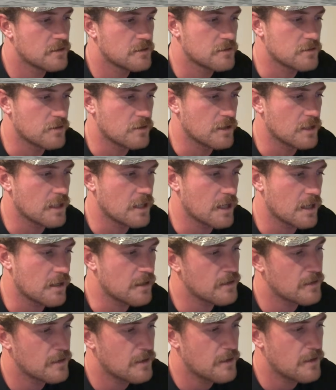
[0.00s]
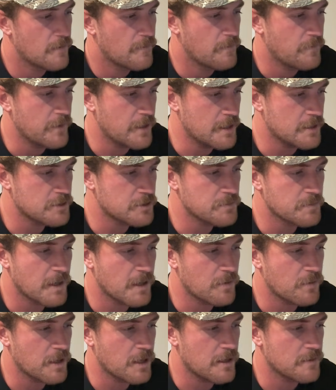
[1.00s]
So then I inch my
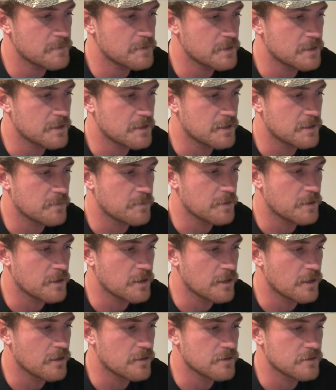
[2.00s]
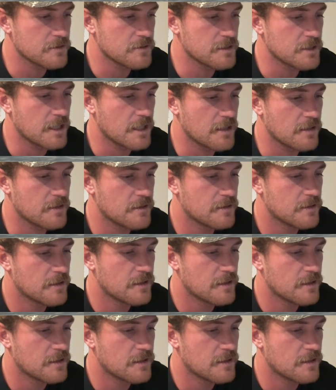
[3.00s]
way up to the tip of the nose and I